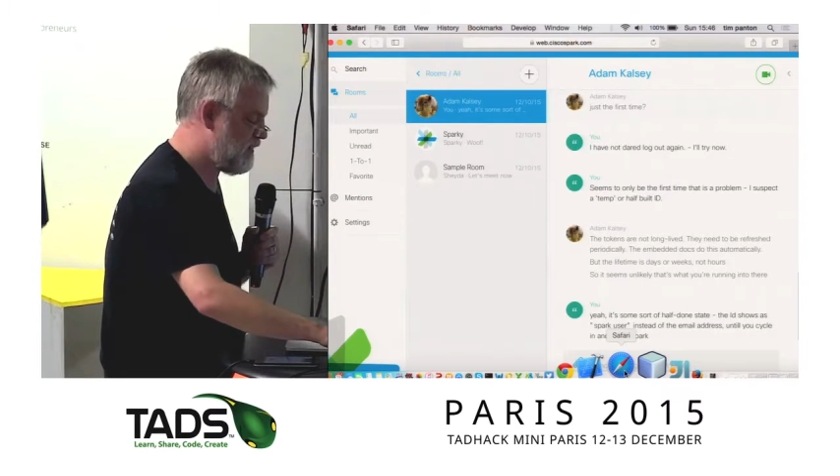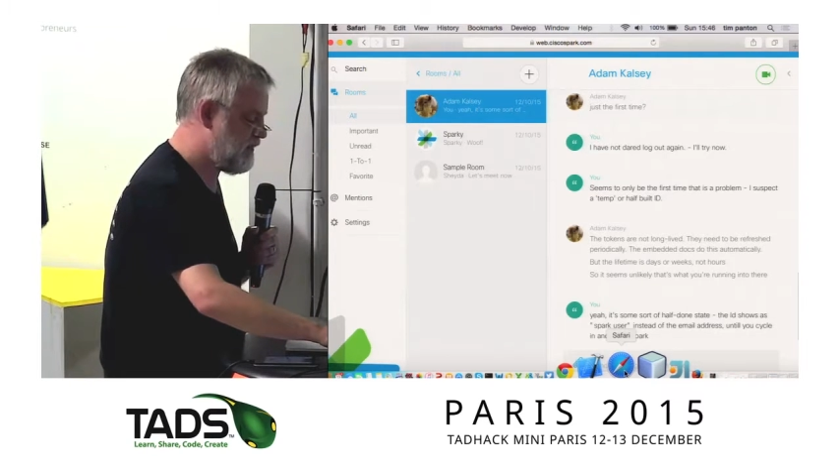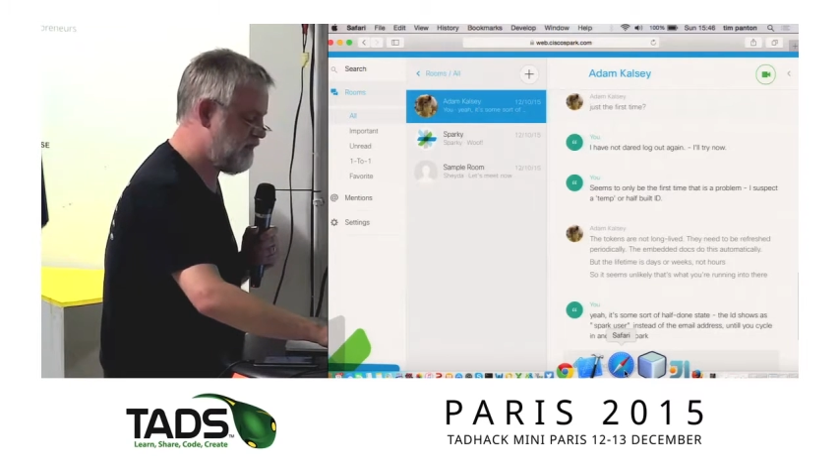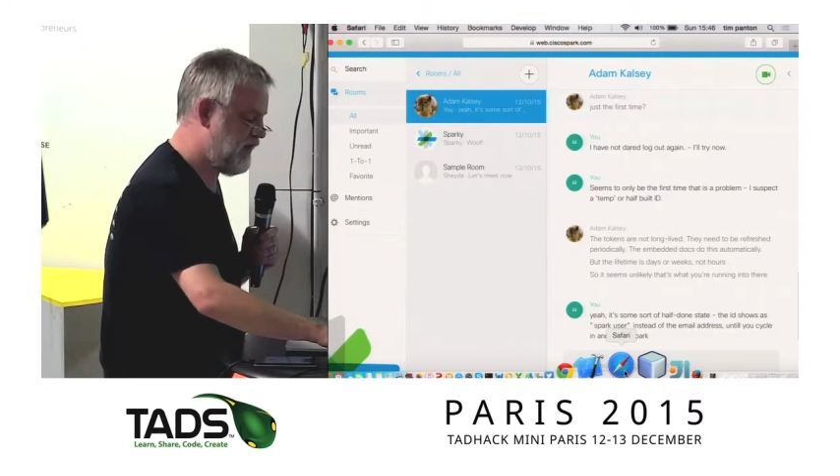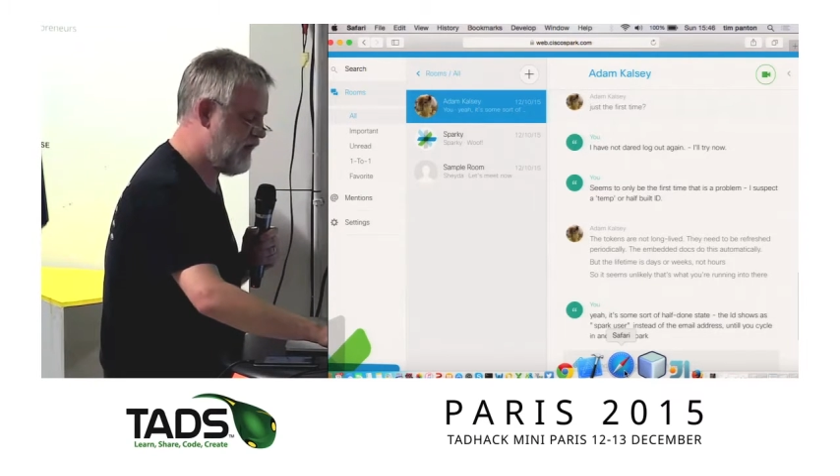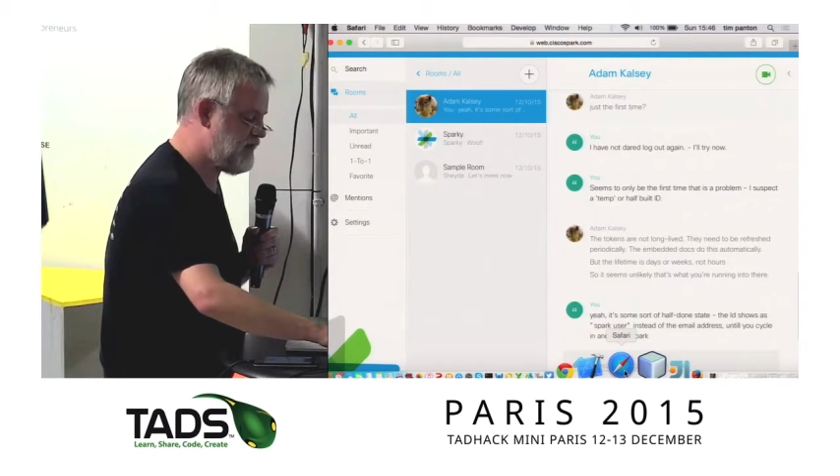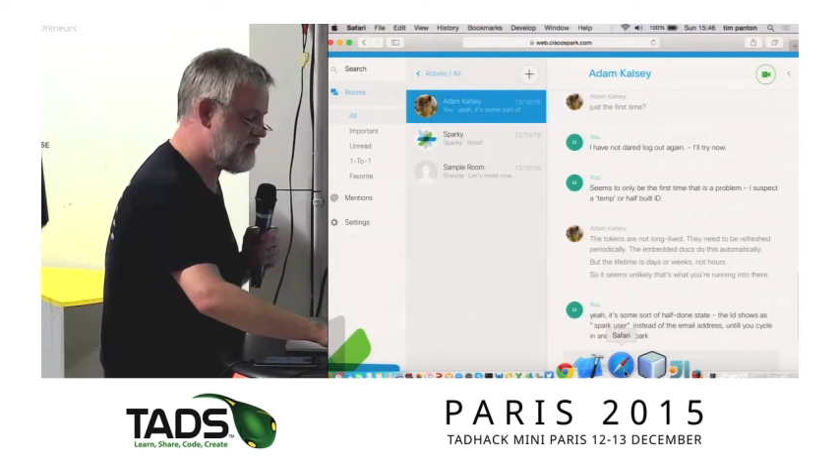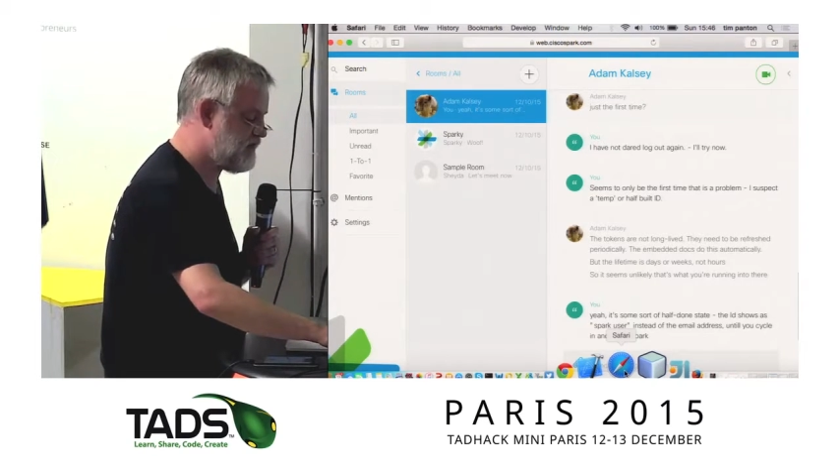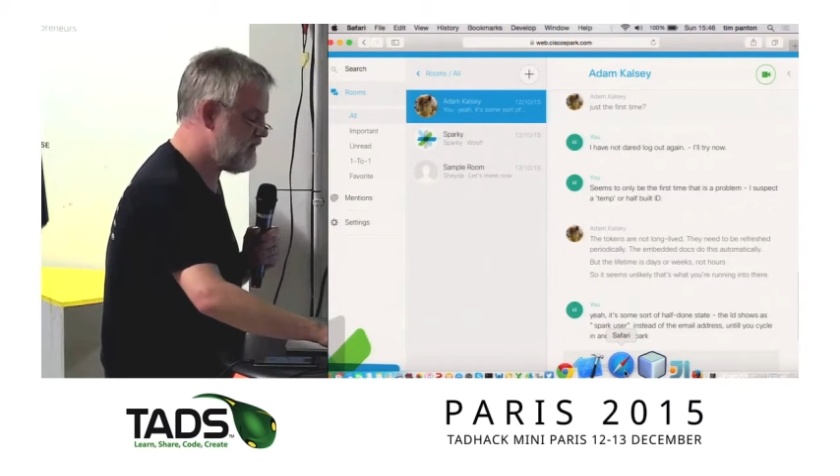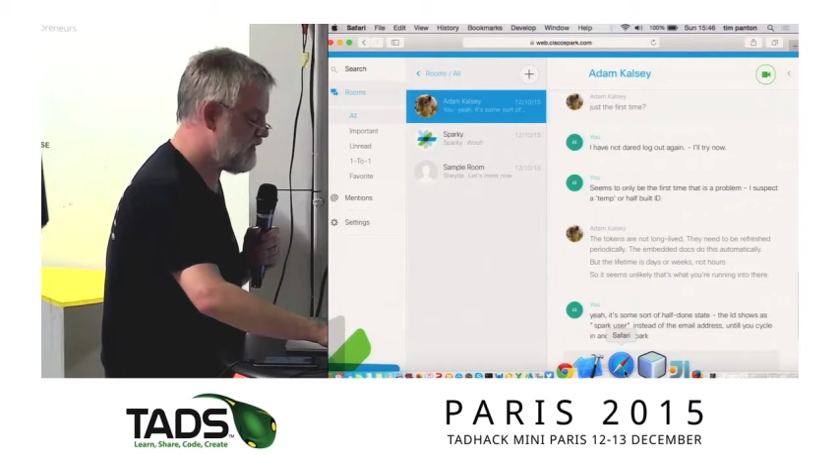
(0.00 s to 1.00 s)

device,